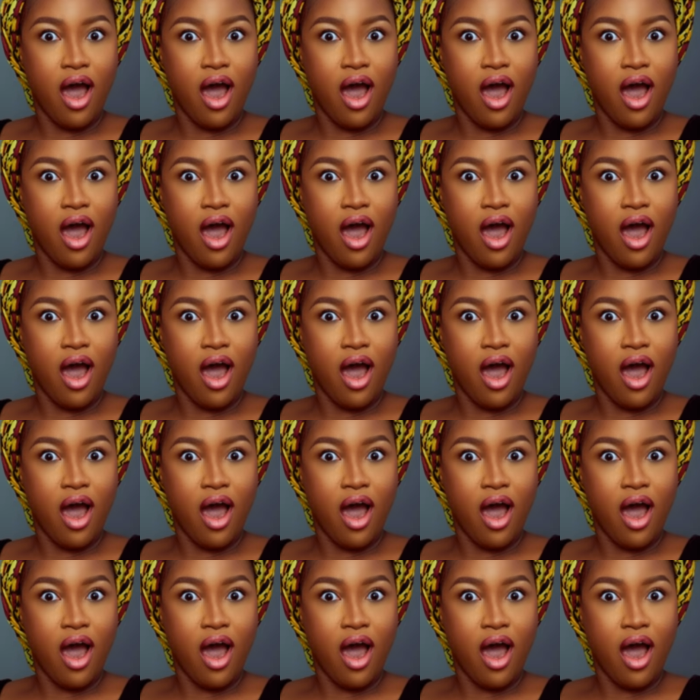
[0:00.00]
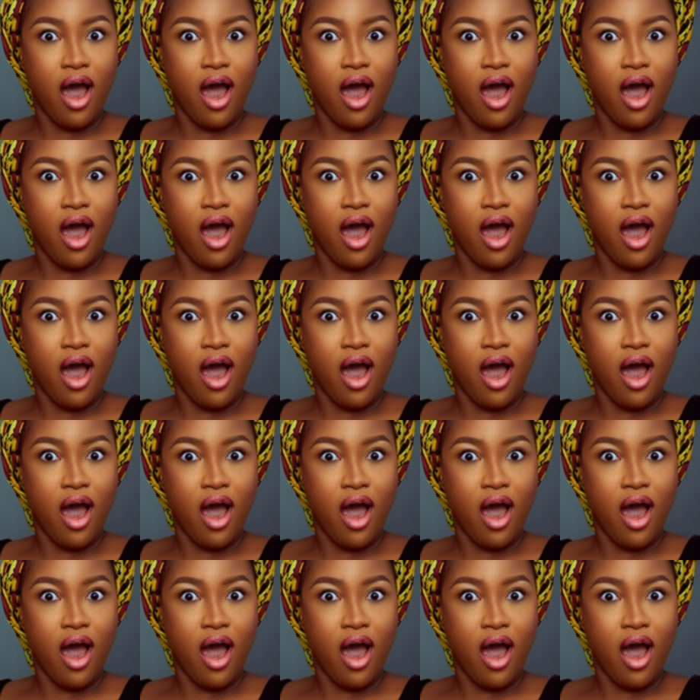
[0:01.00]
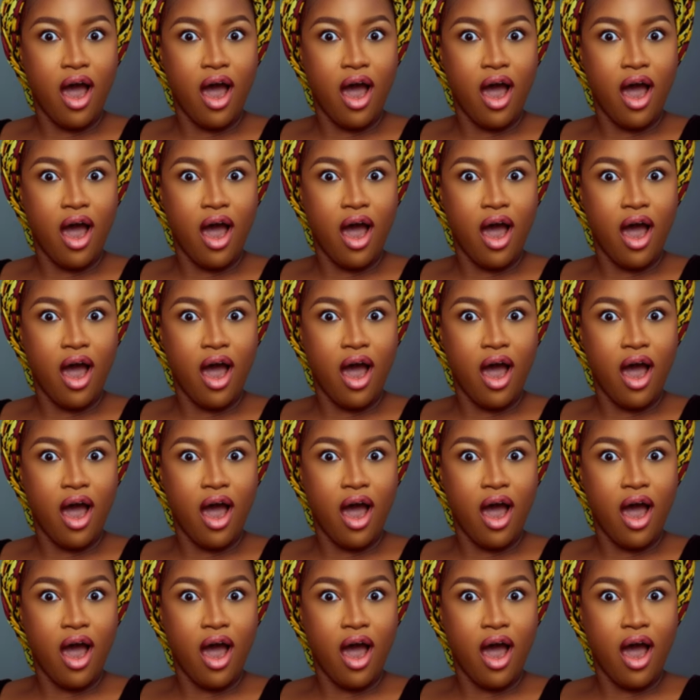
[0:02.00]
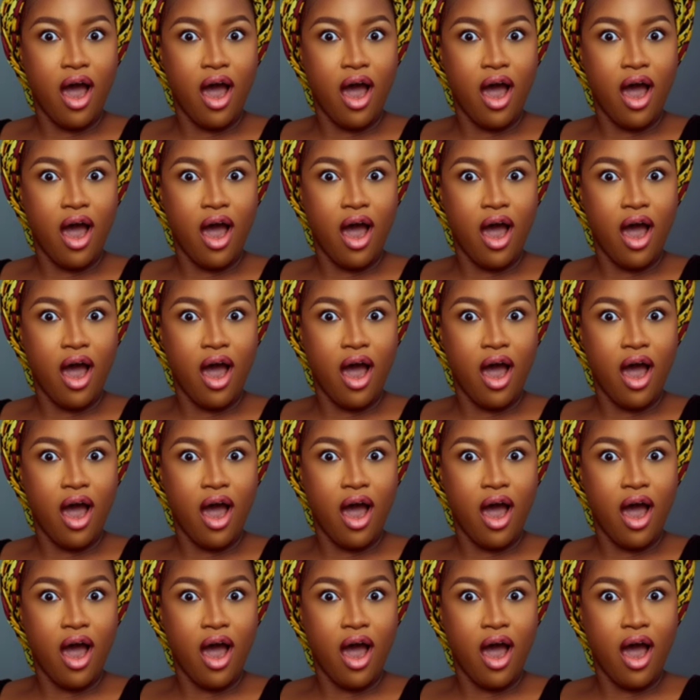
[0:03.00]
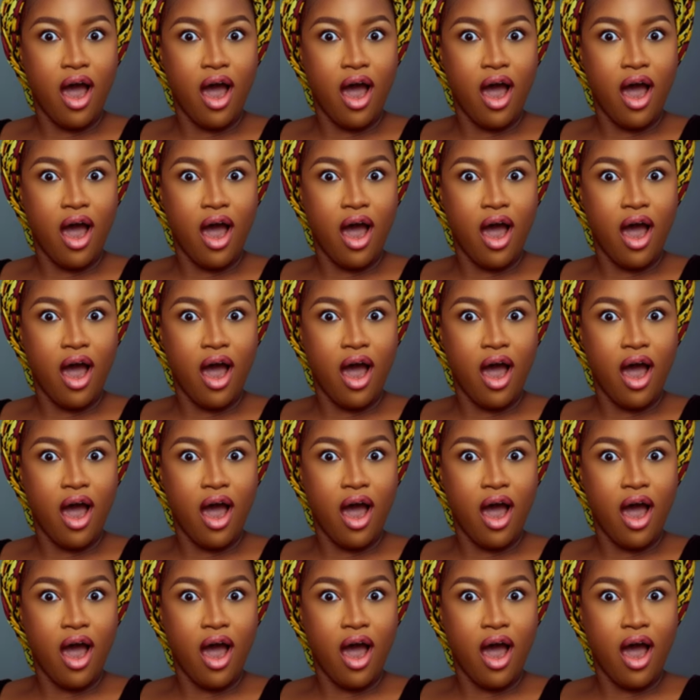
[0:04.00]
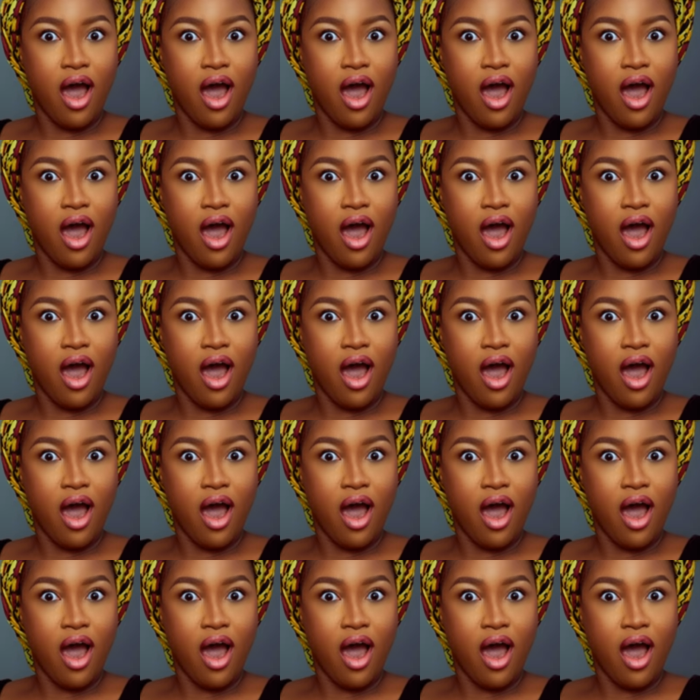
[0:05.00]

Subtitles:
The face doesn't move, so there is nothing to read.